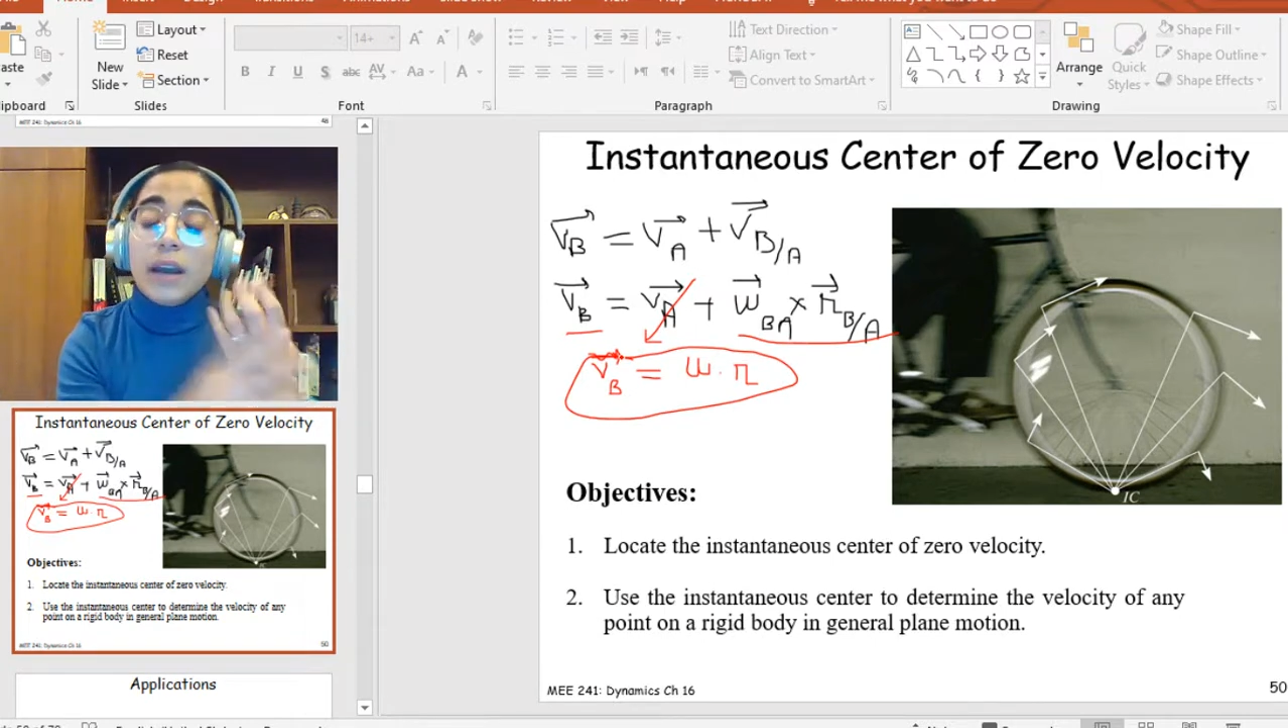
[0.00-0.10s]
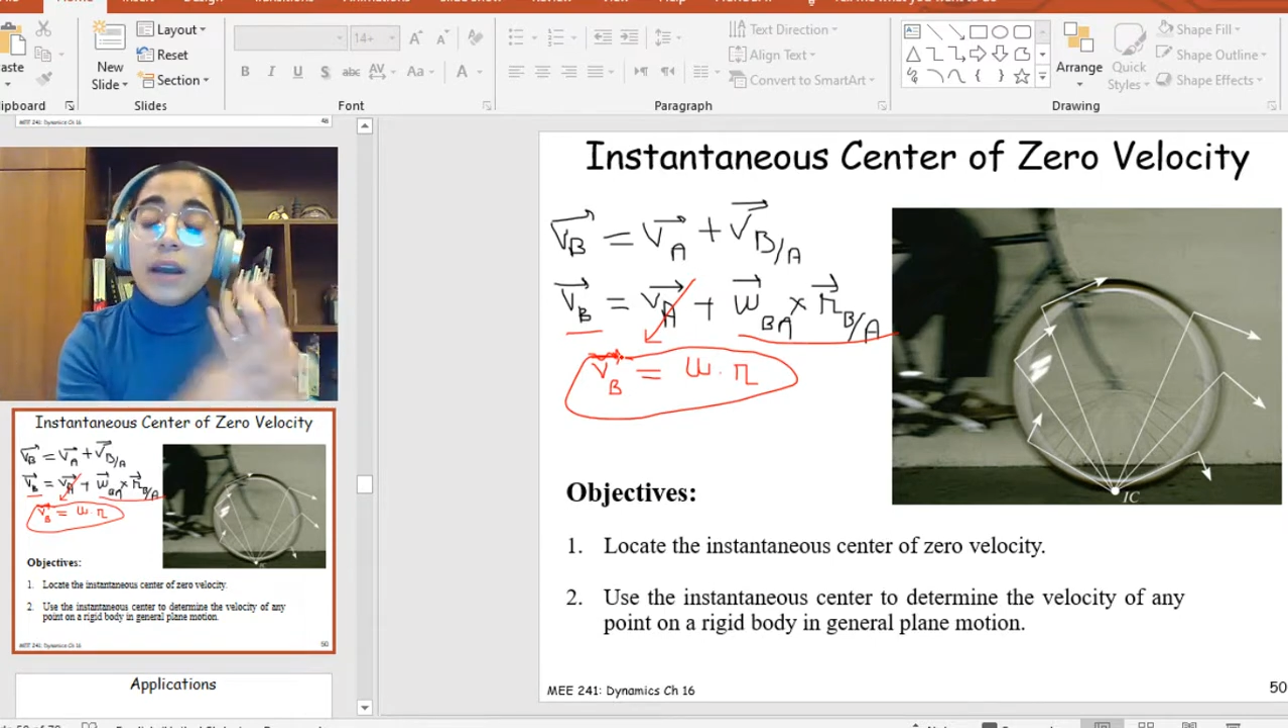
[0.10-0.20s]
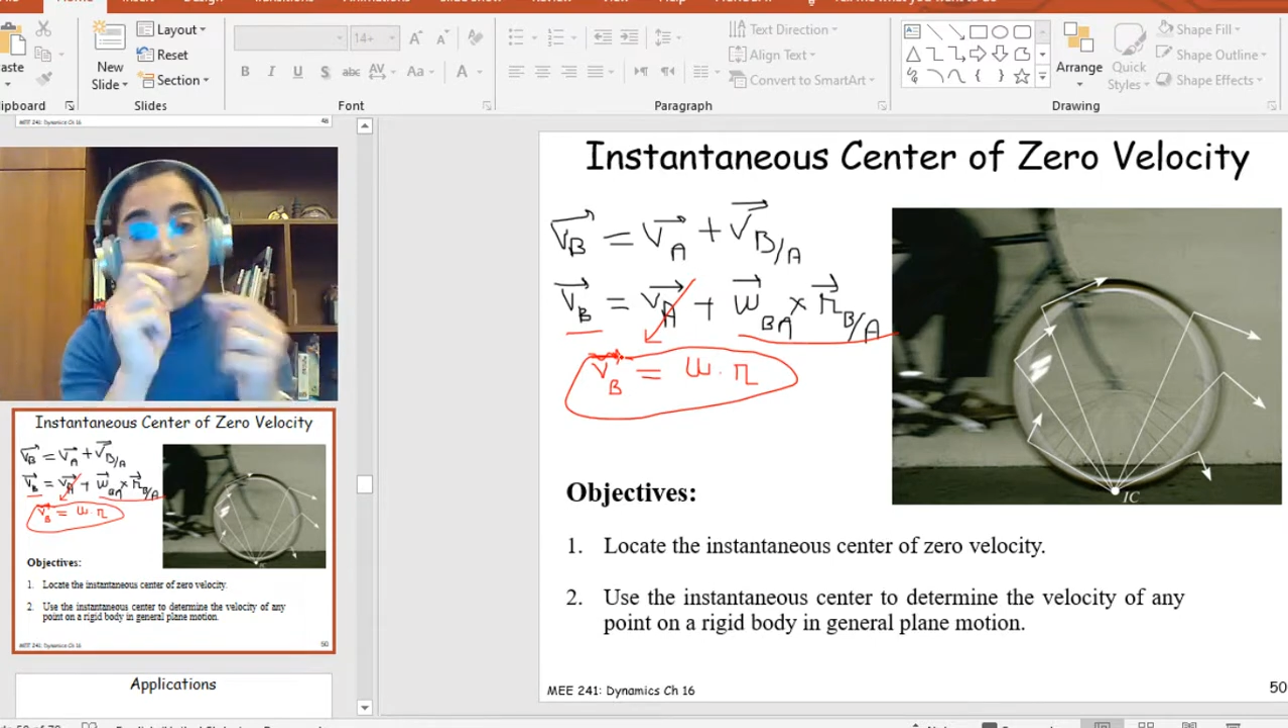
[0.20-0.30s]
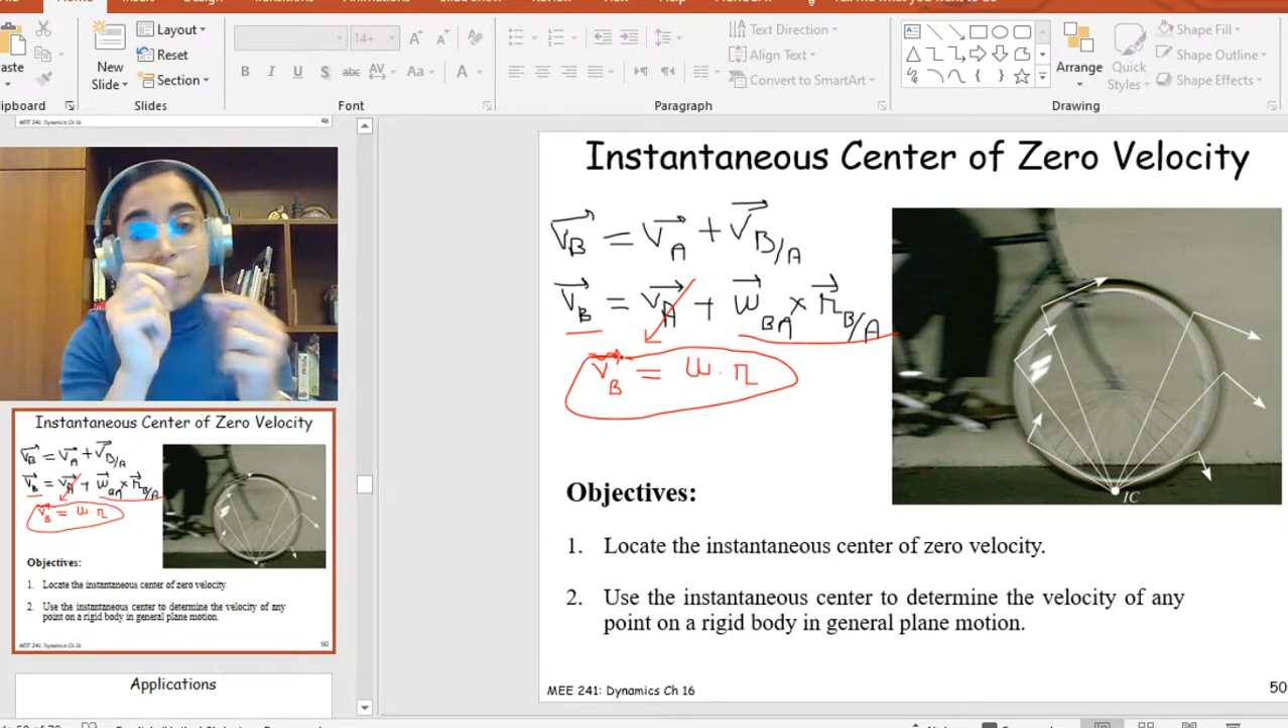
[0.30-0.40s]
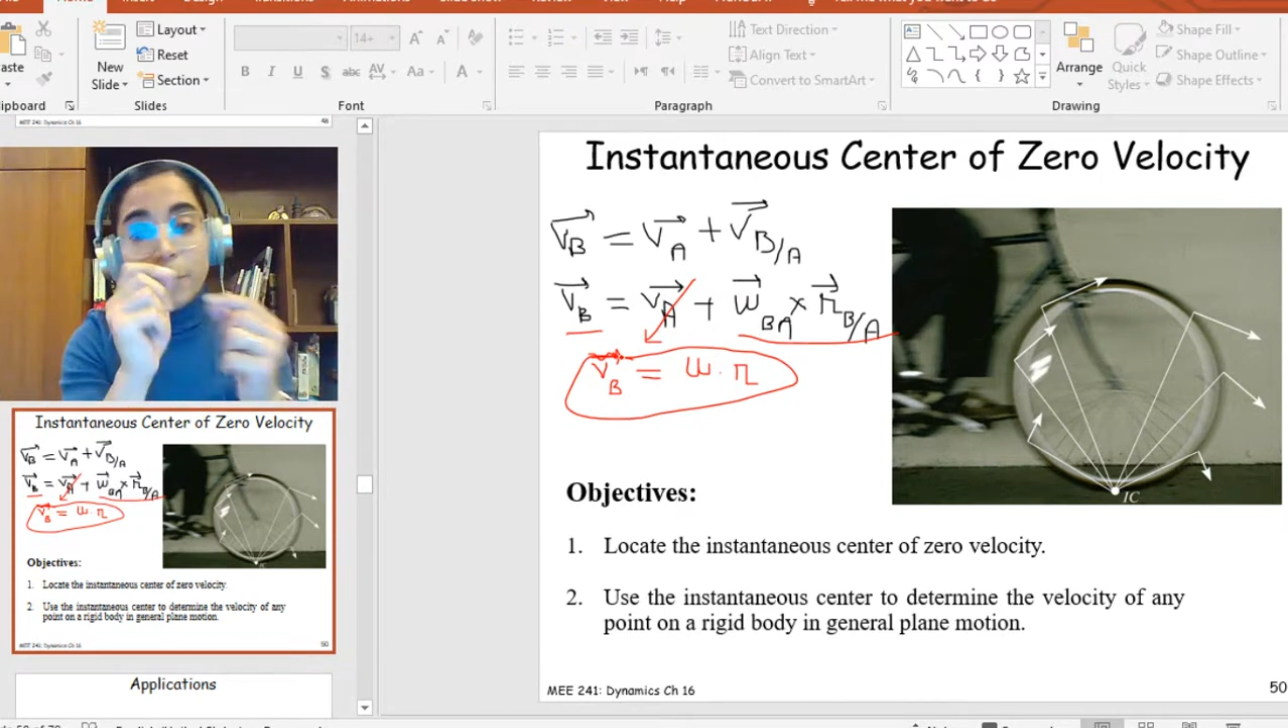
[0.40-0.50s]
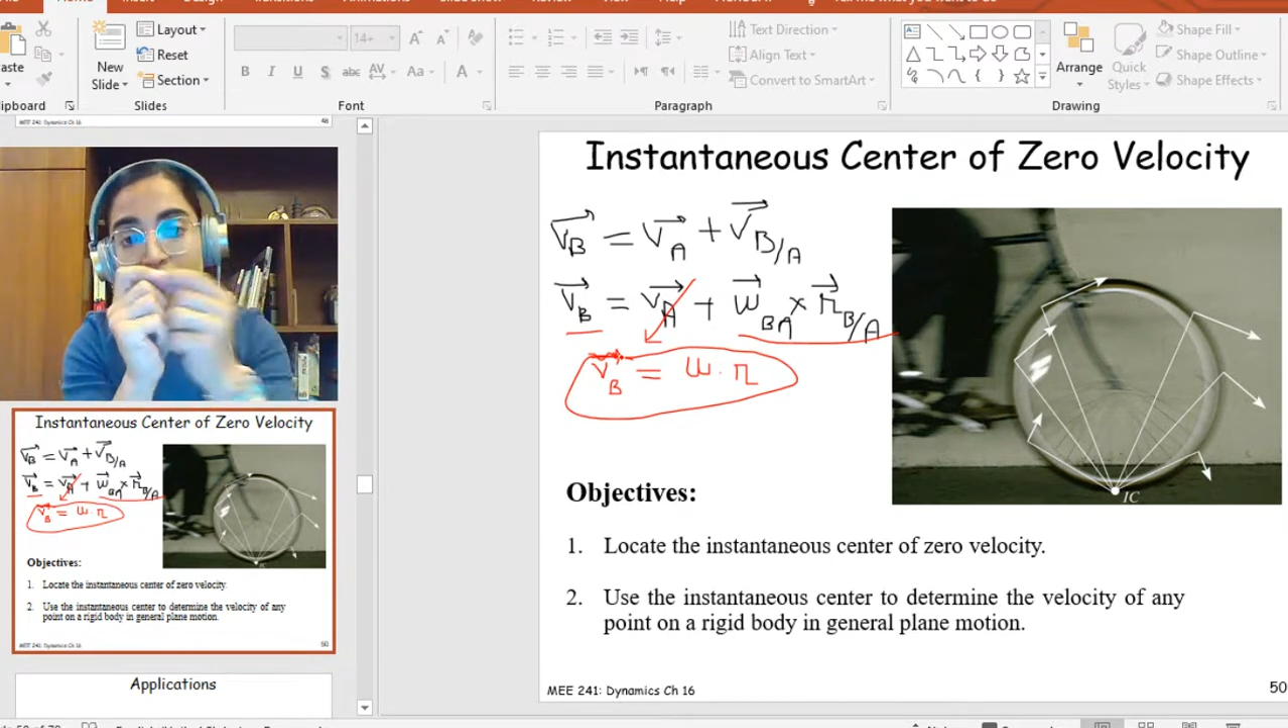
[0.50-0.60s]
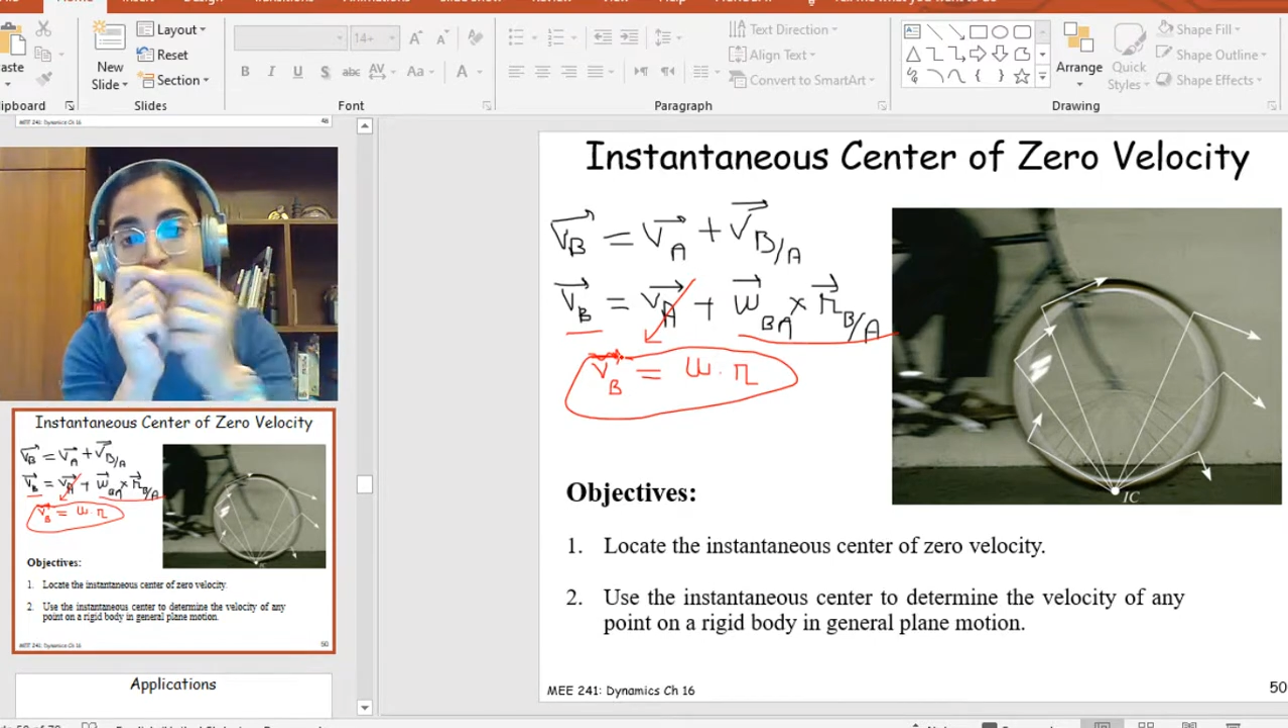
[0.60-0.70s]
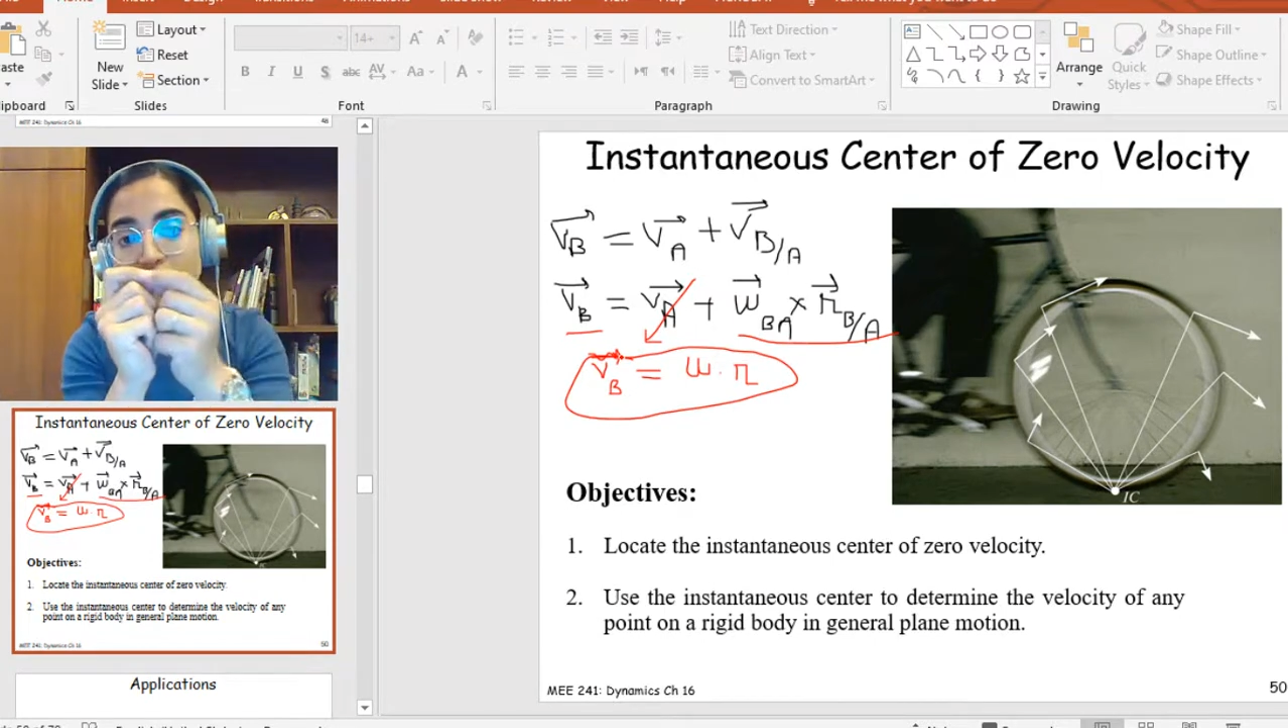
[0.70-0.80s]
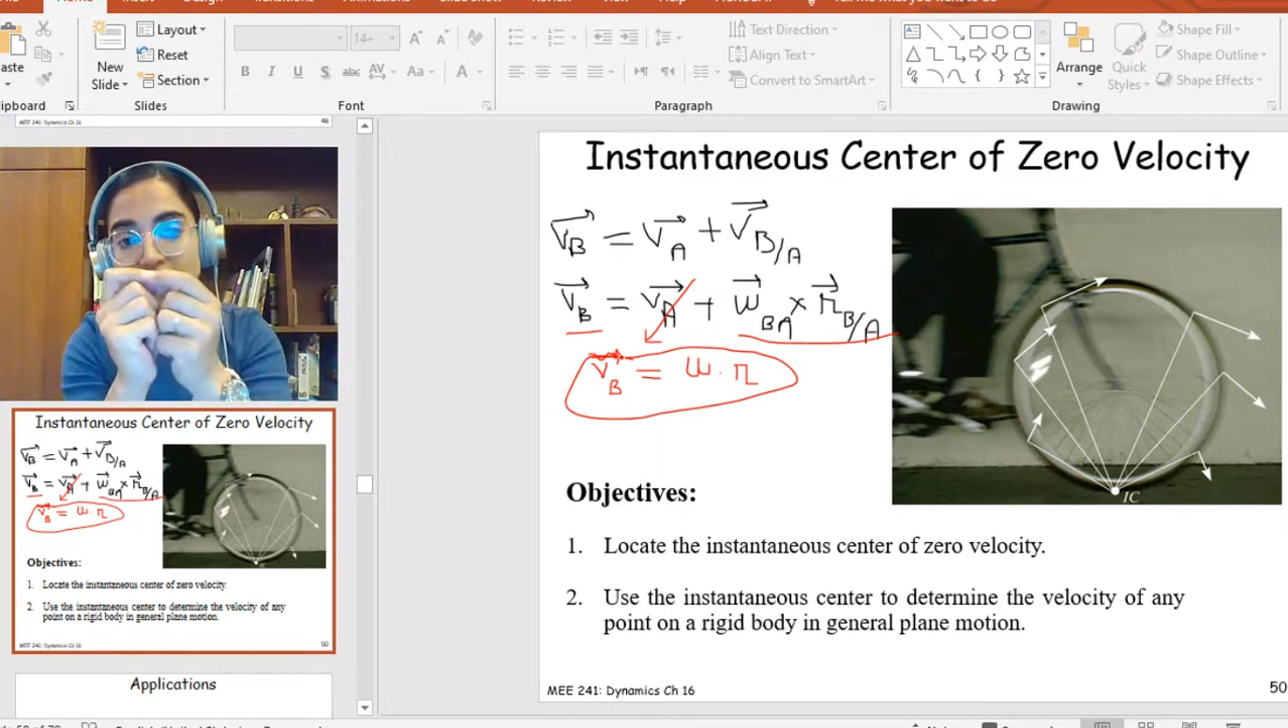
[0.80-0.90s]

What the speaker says: like the pin,